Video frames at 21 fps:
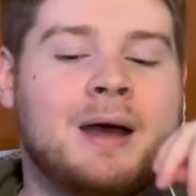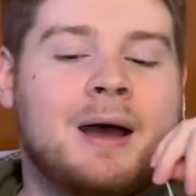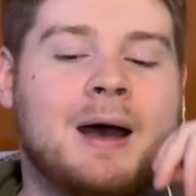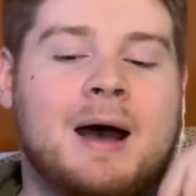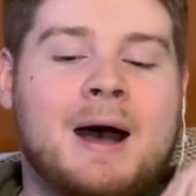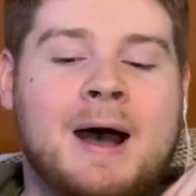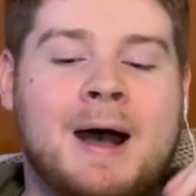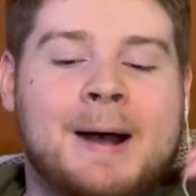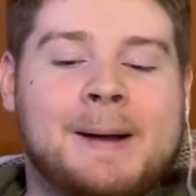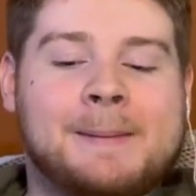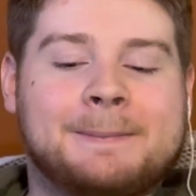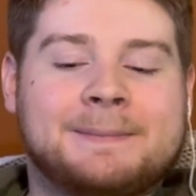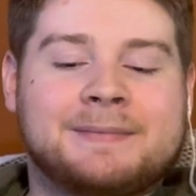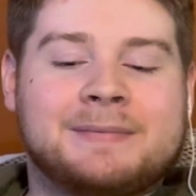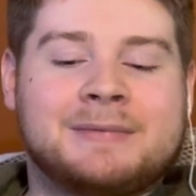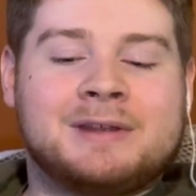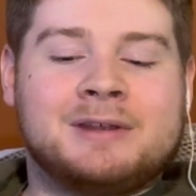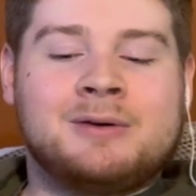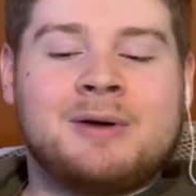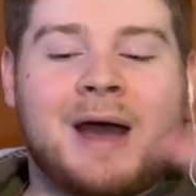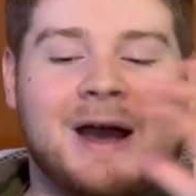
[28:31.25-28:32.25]

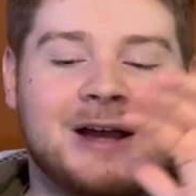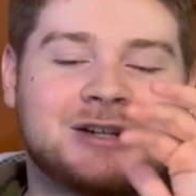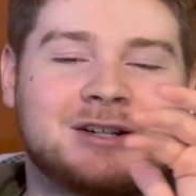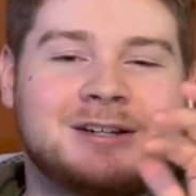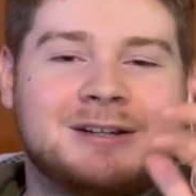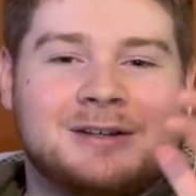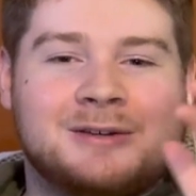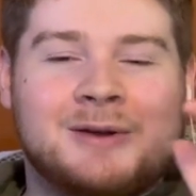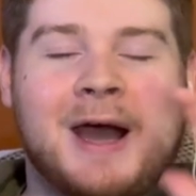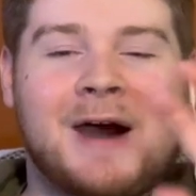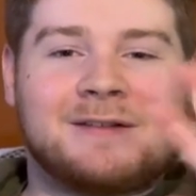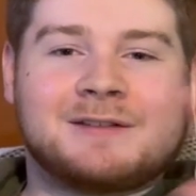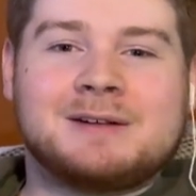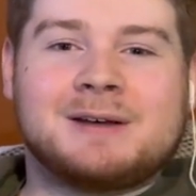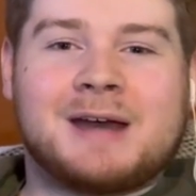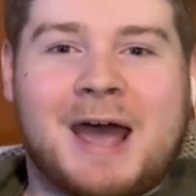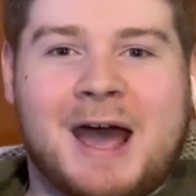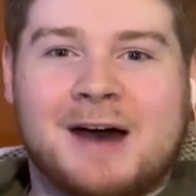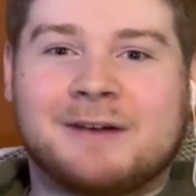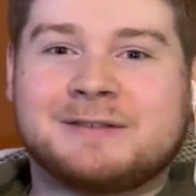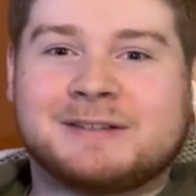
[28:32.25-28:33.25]
You have to
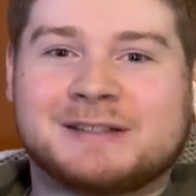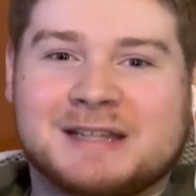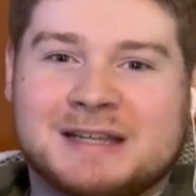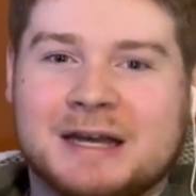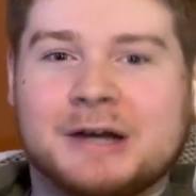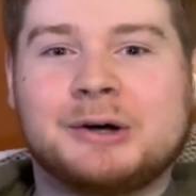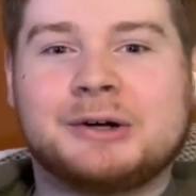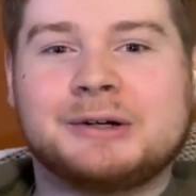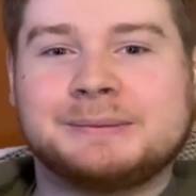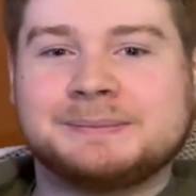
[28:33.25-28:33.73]
have skill,